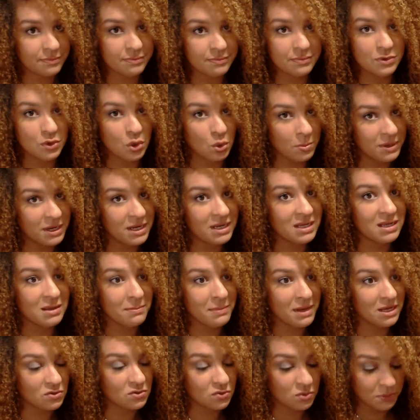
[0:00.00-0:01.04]
nobody can
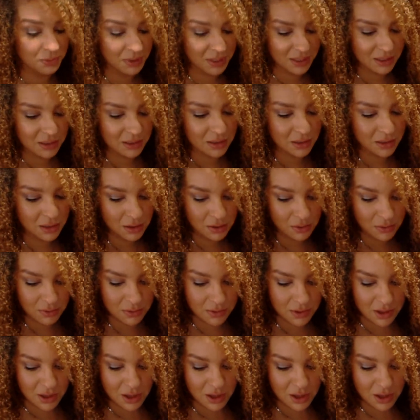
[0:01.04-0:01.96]
mess with me, you know,